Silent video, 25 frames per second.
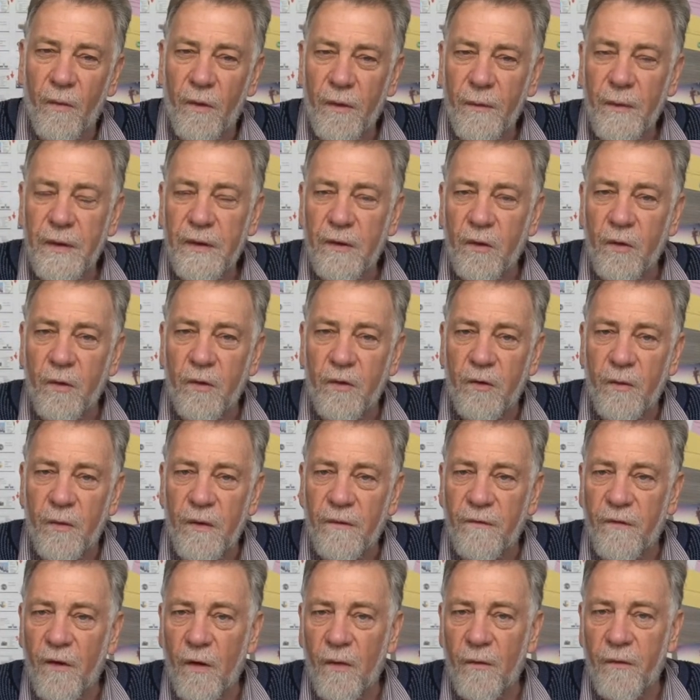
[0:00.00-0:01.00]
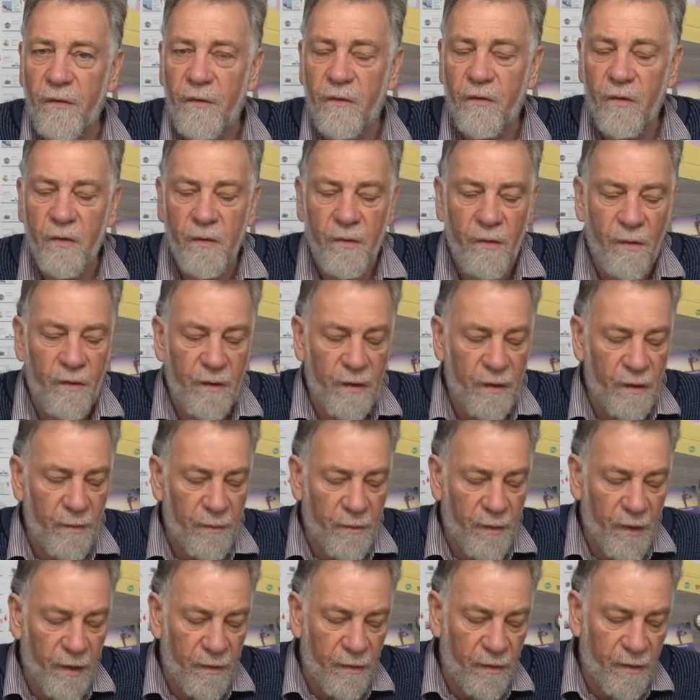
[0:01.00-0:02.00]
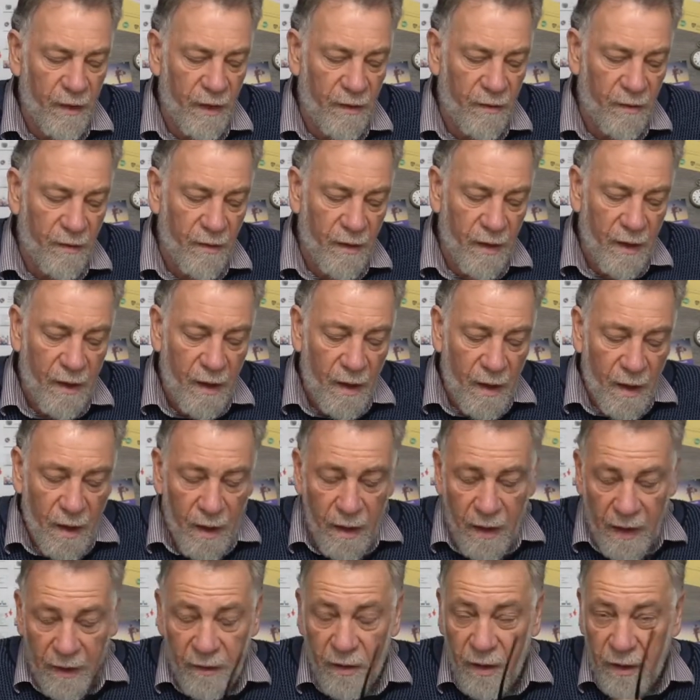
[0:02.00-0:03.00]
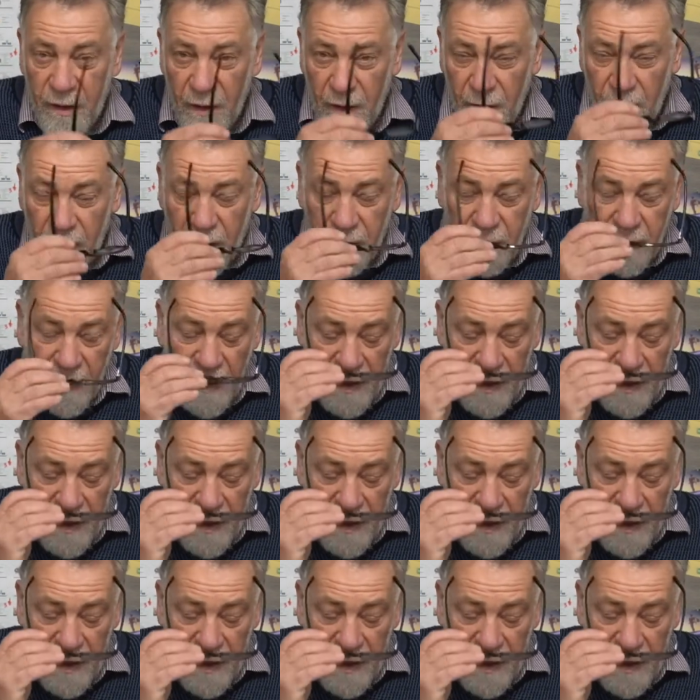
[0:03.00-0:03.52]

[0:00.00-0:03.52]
What do we do to involve students in the process? It